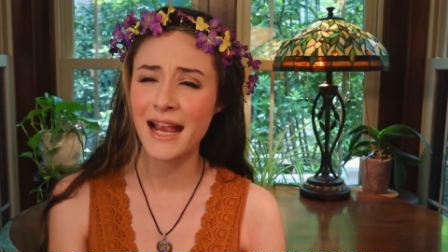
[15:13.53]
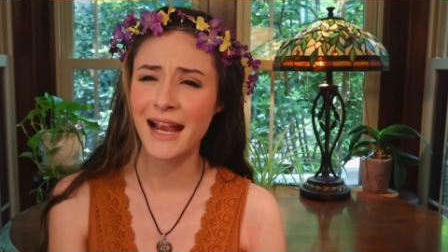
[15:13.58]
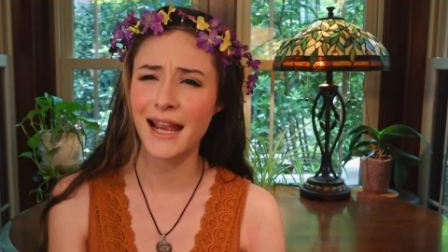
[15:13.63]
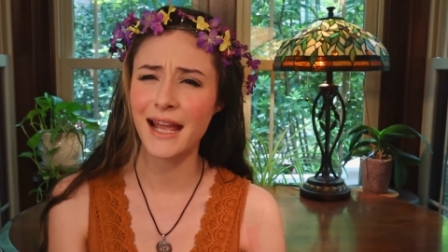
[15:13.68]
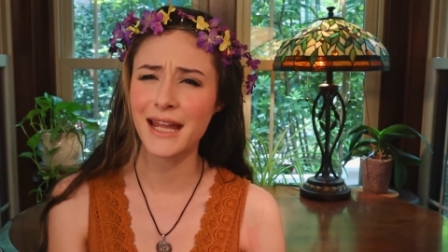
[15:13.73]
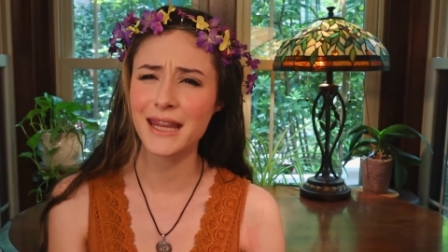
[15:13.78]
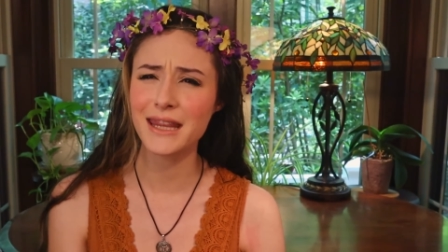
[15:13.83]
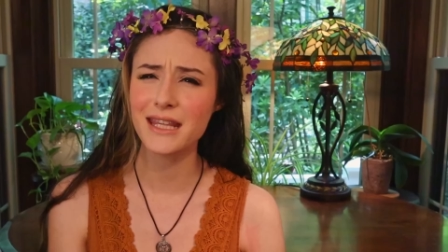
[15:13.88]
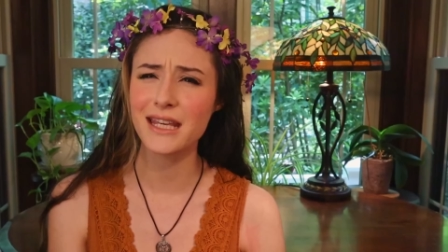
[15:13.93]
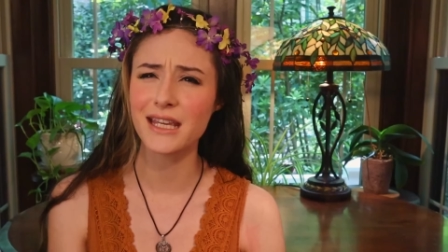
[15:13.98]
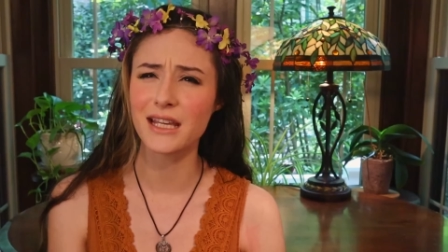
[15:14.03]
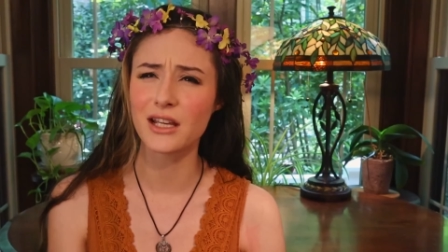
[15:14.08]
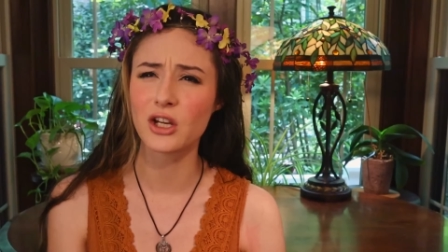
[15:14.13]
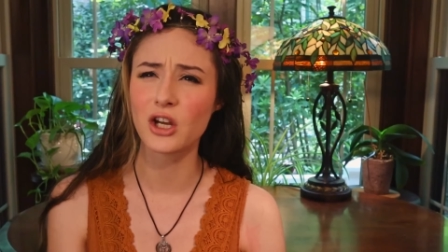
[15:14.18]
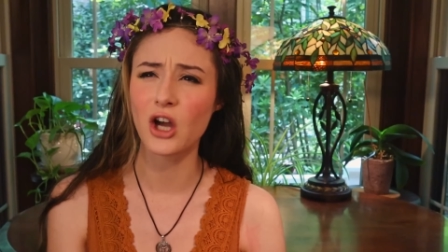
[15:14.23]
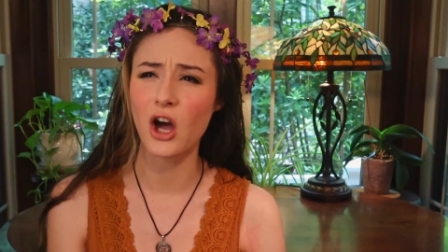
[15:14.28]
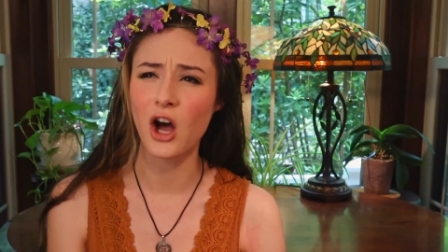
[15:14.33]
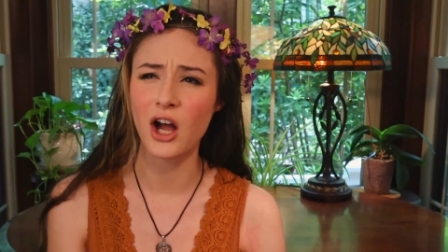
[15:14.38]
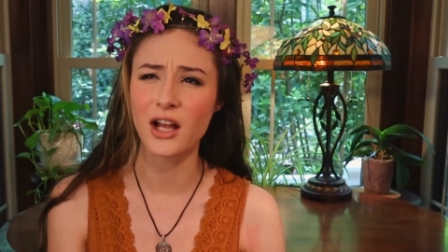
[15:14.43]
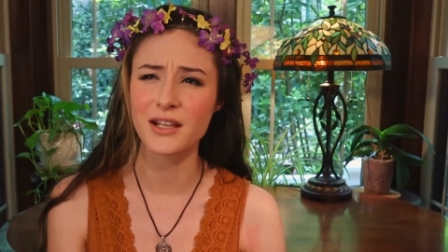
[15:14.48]
and the
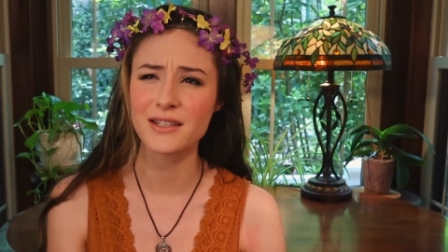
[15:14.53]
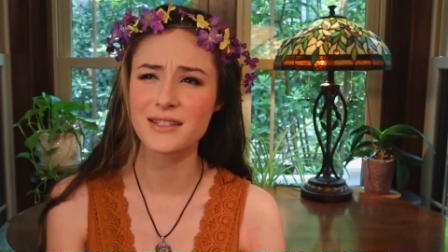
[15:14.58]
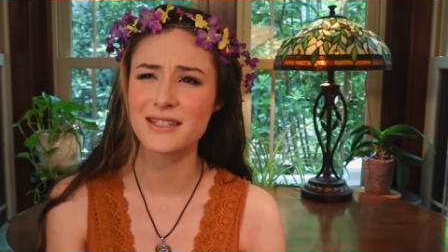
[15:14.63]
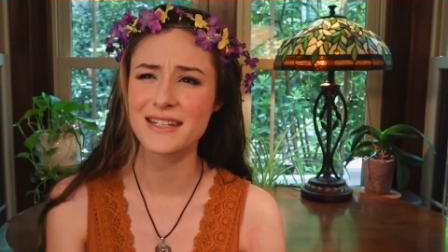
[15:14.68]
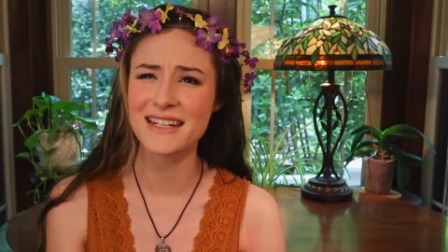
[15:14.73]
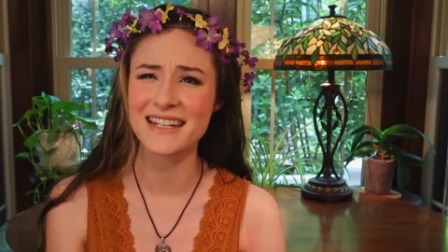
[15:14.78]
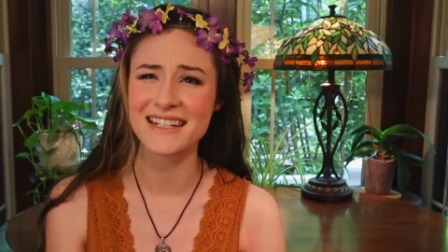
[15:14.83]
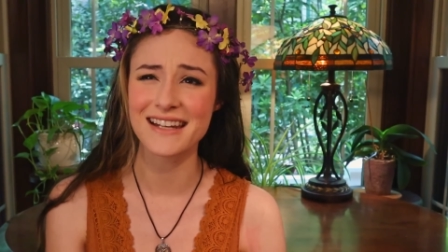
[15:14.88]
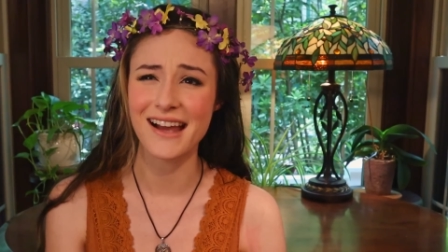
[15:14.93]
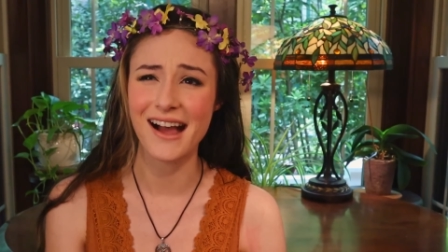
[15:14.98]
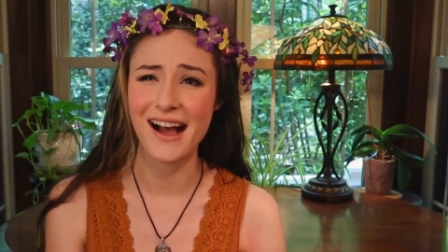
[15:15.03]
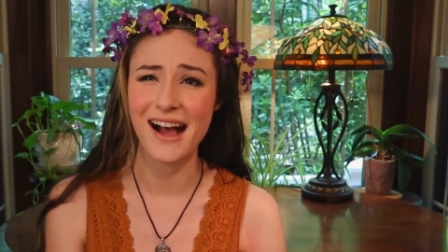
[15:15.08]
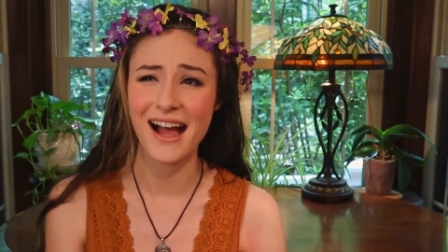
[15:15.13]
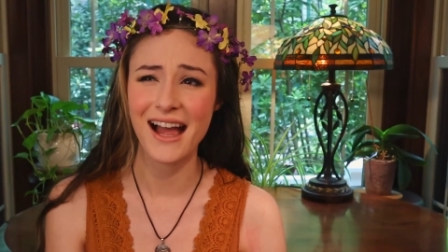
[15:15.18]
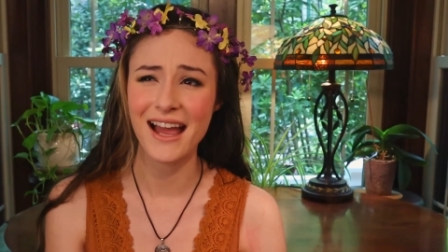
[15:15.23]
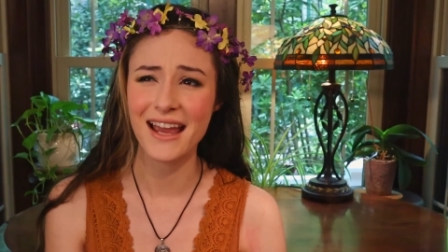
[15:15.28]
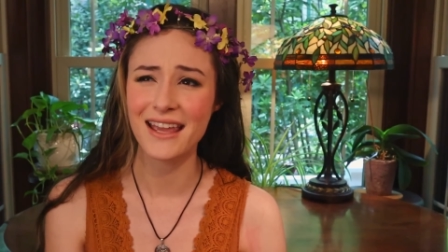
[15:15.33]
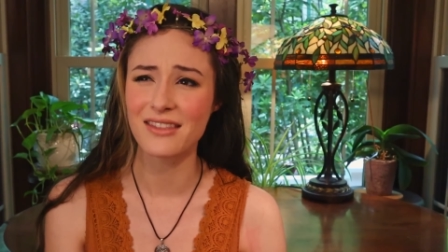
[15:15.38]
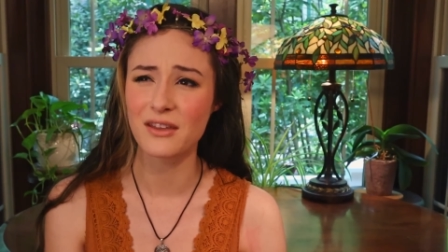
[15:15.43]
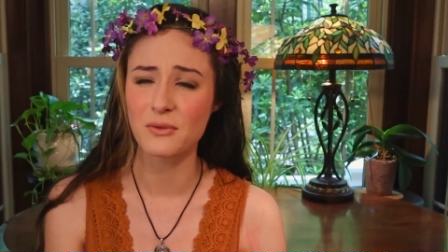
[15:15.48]
constant
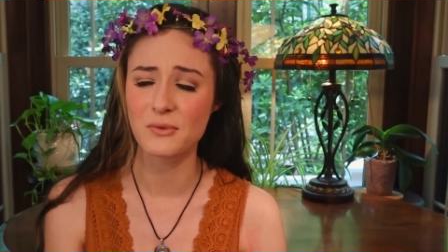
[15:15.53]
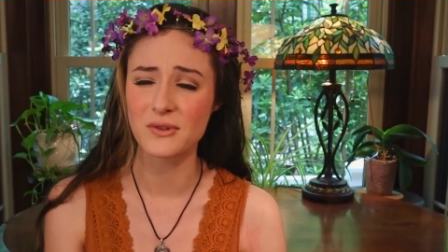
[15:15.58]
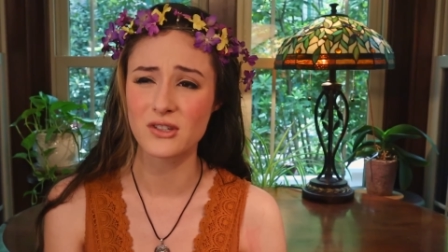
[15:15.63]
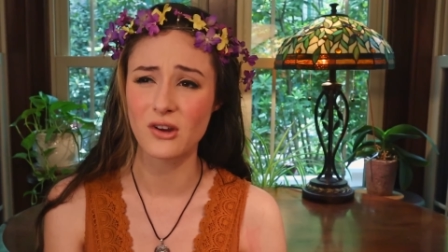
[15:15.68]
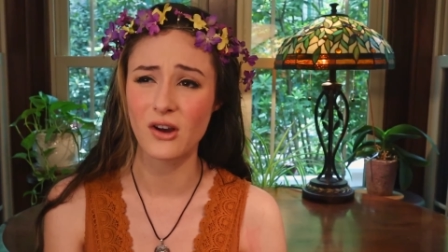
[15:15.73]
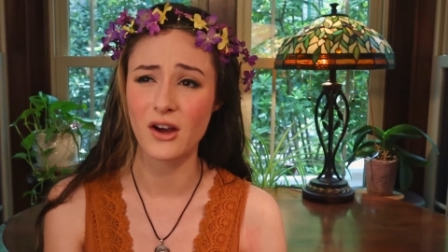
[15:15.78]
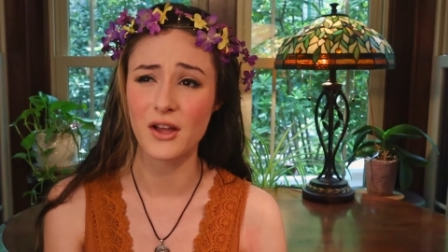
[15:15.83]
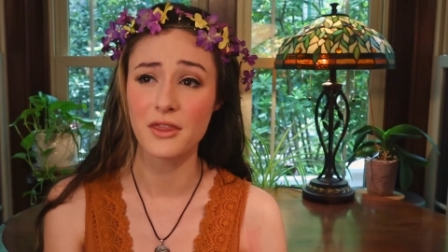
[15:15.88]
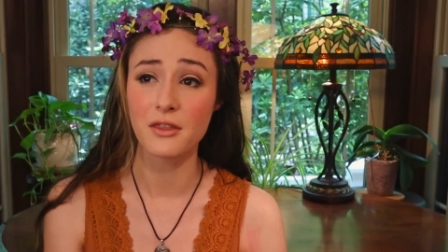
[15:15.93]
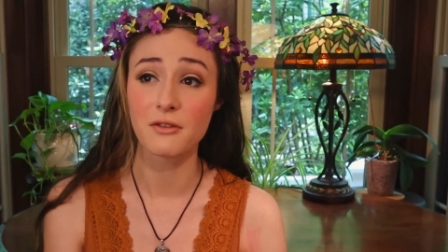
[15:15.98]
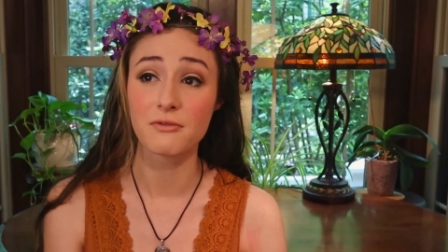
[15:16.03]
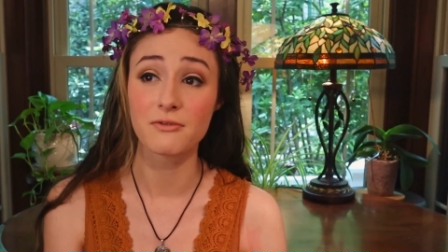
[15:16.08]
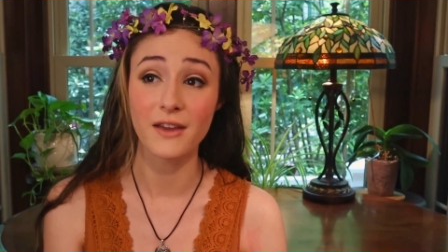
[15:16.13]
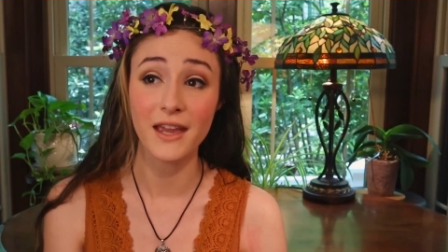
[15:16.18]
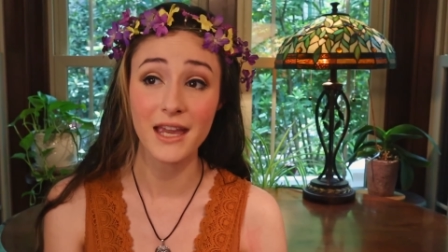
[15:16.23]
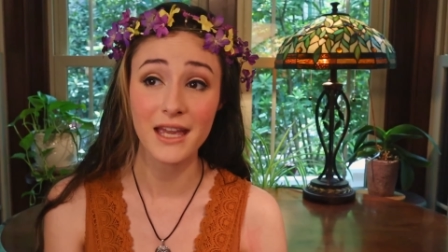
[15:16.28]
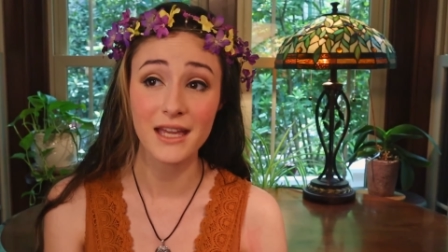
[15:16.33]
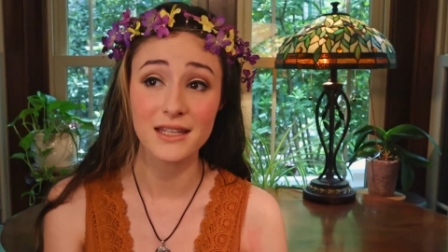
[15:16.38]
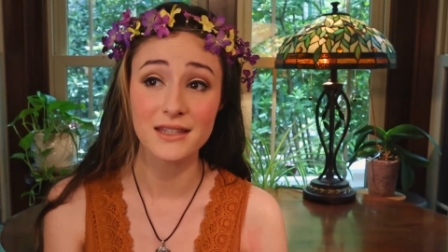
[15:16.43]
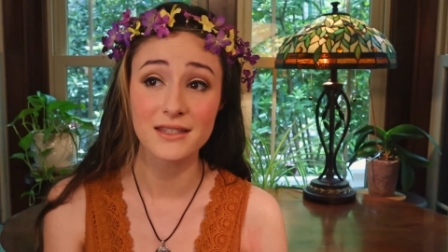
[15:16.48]
eye that was on the
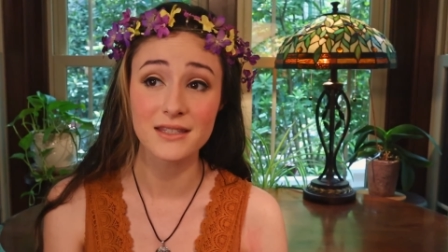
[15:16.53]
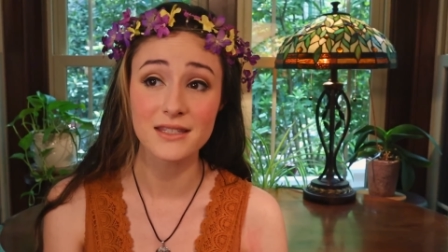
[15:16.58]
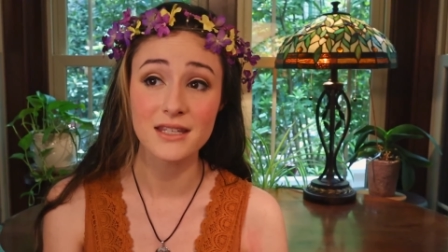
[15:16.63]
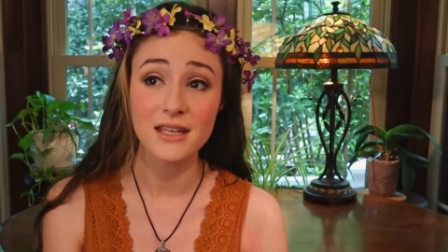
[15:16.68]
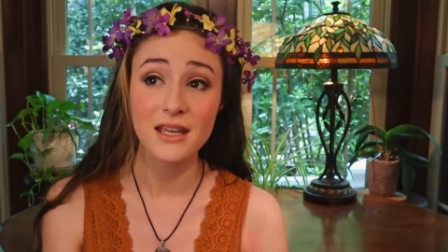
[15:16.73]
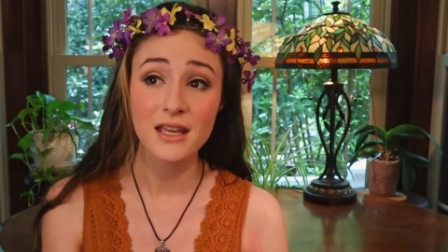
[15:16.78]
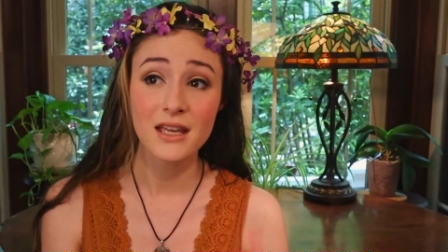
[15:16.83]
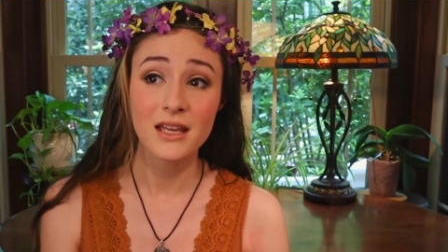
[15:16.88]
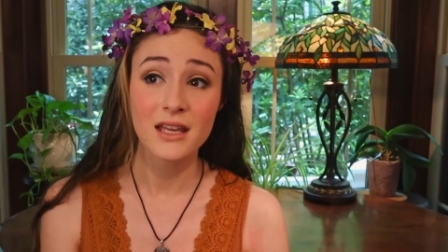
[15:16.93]
fans,